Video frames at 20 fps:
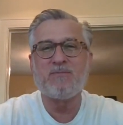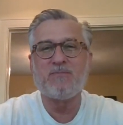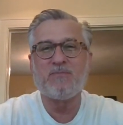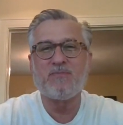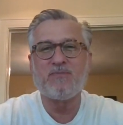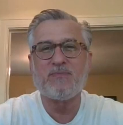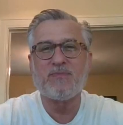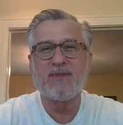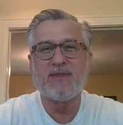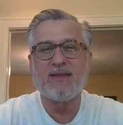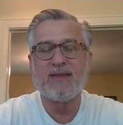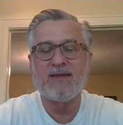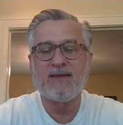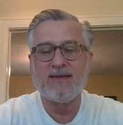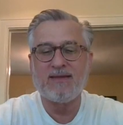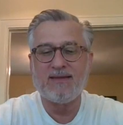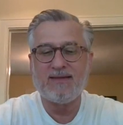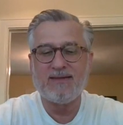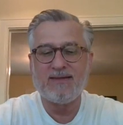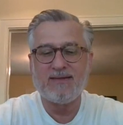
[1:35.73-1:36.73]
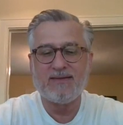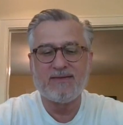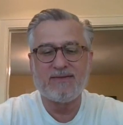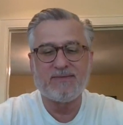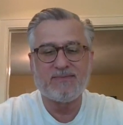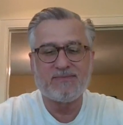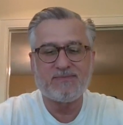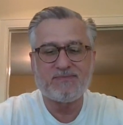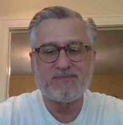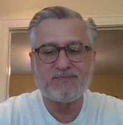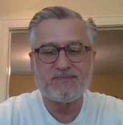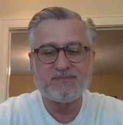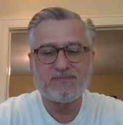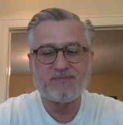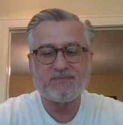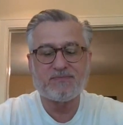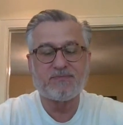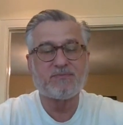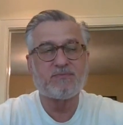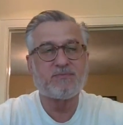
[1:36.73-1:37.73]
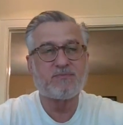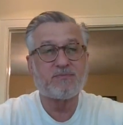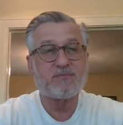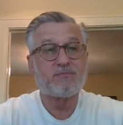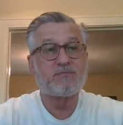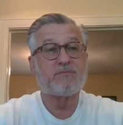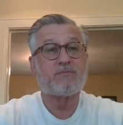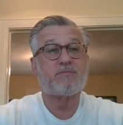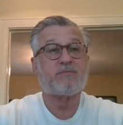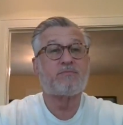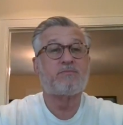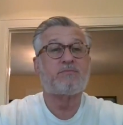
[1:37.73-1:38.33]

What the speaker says: No one is speaking in this clip.